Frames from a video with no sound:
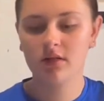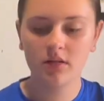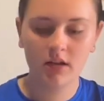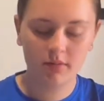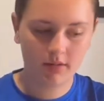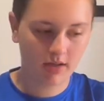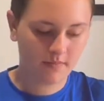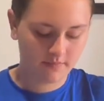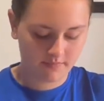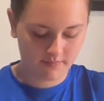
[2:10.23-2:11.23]
That's okay.
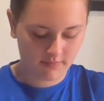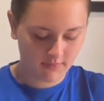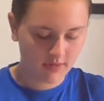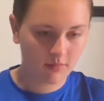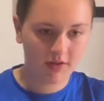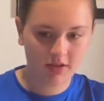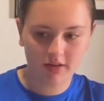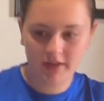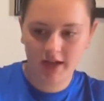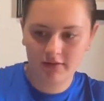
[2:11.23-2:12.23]
I'll have to
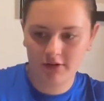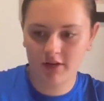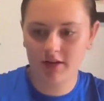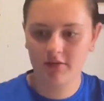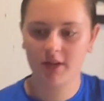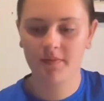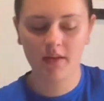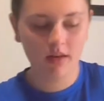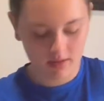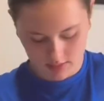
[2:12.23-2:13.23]
clean after anyway.
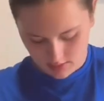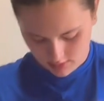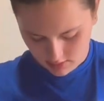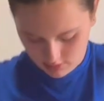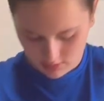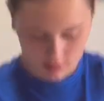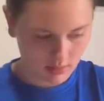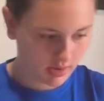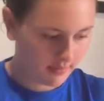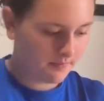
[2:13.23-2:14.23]

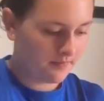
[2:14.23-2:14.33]
Okay.